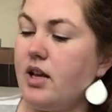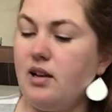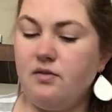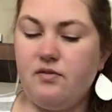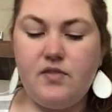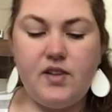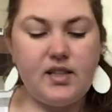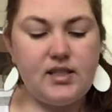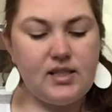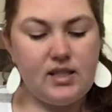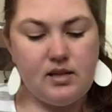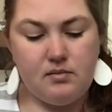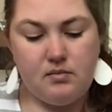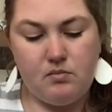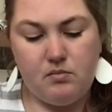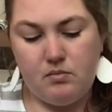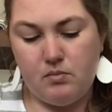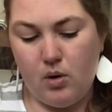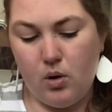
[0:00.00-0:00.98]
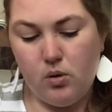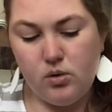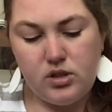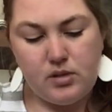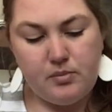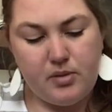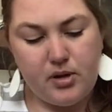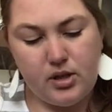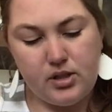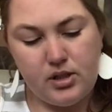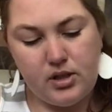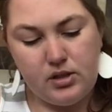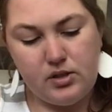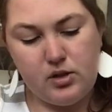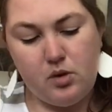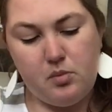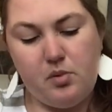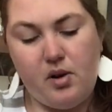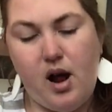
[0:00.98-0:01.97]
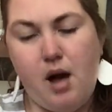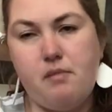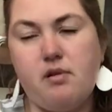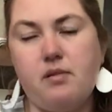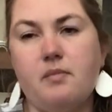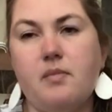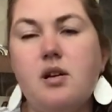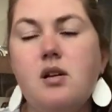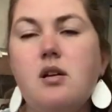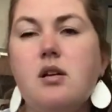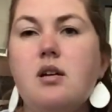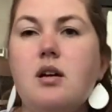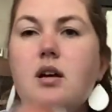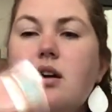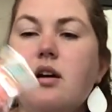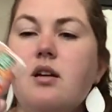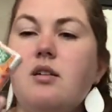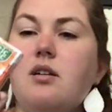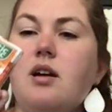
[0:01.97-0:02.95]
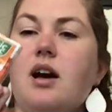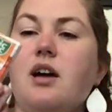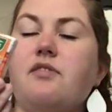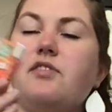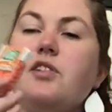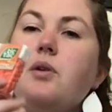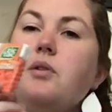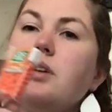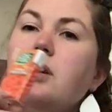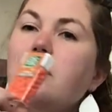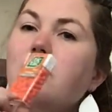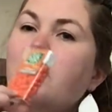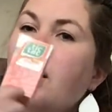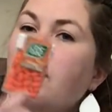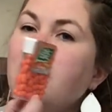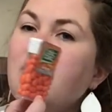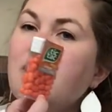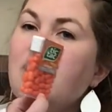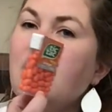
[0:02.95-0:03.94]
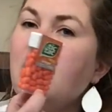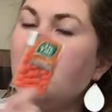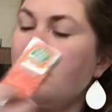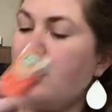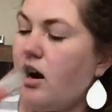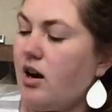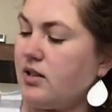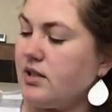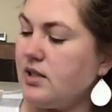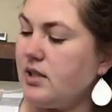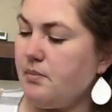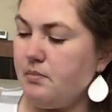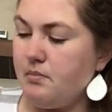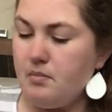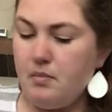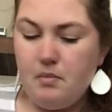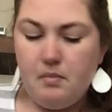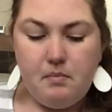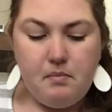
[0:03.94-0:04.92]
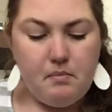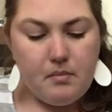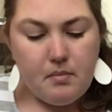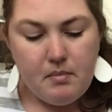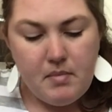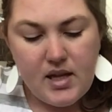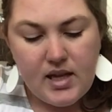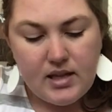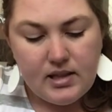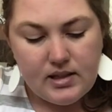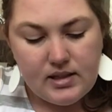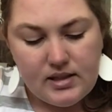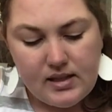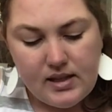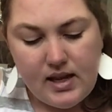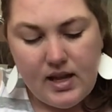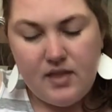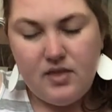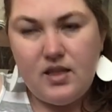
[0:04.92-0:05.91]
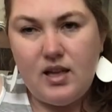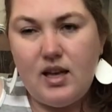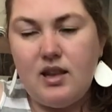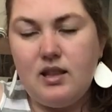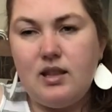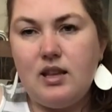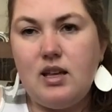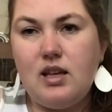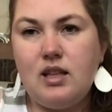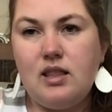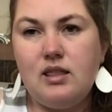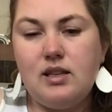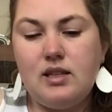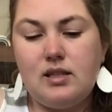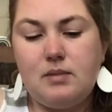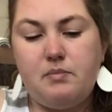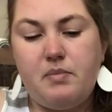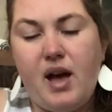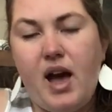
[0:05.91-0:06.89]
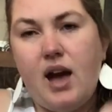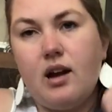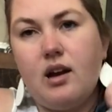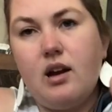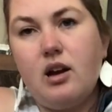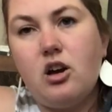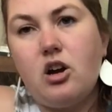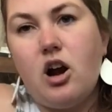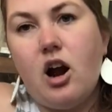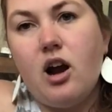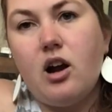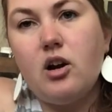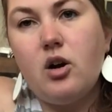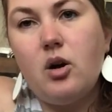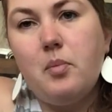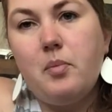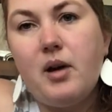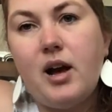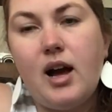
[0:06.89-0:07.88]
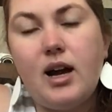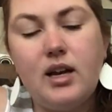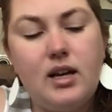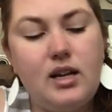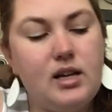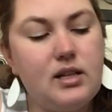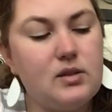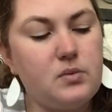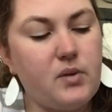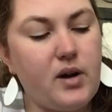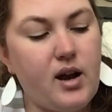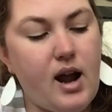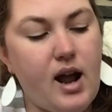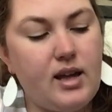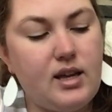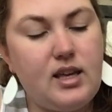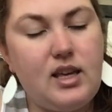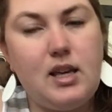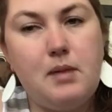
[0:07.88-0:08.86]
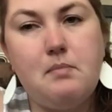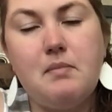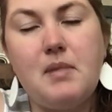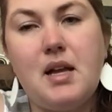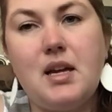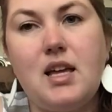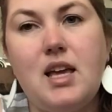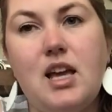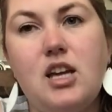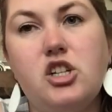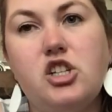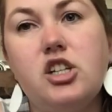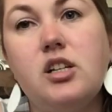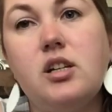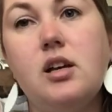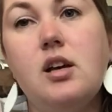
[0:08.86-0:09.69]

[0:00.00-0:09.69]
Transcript: It fits in most purses, no problem. Floating around in there are some mints, and then in this back cargo pocket is where I keep medication.